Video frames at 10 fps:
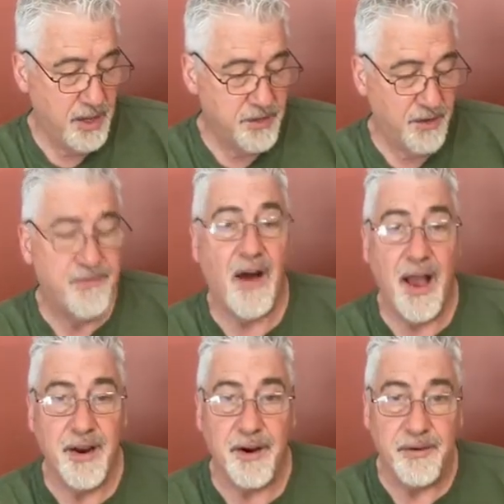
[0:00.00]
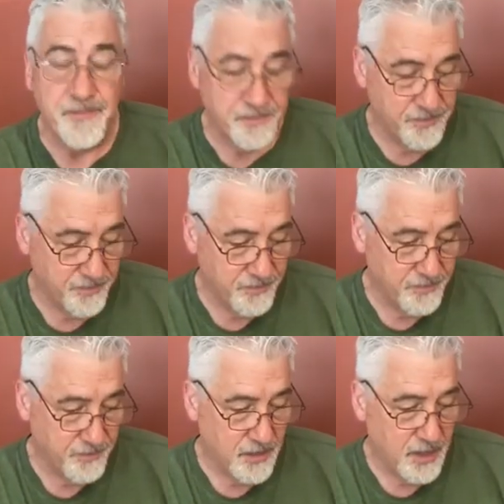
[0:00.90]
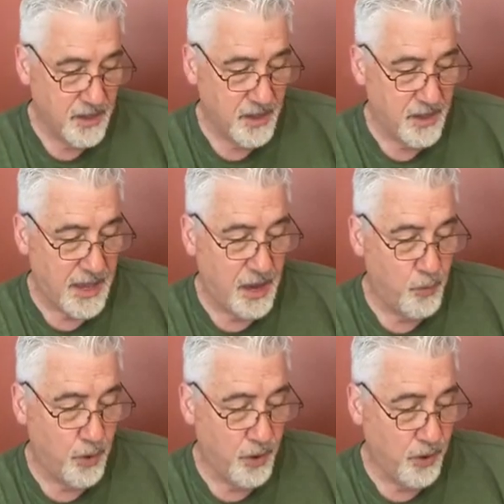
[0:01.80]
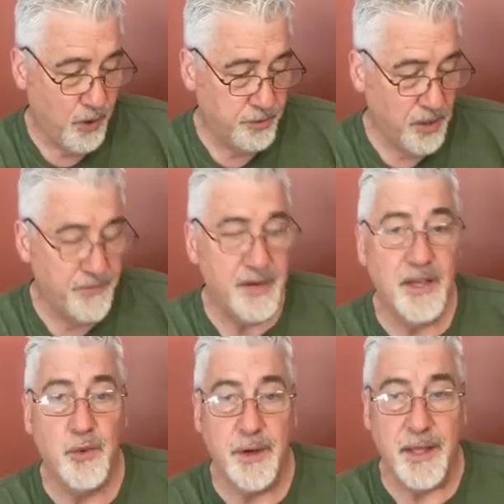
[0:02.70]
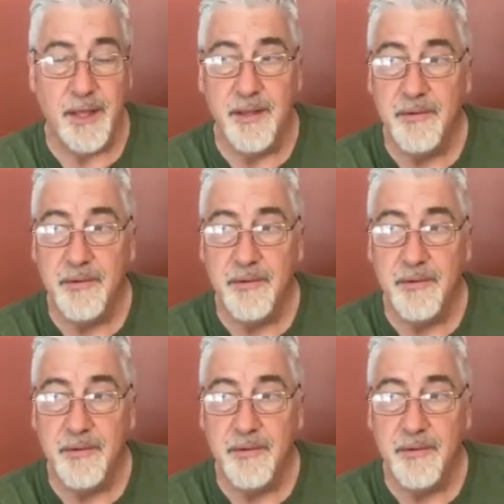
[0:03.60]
is a fire, a world of iniquity.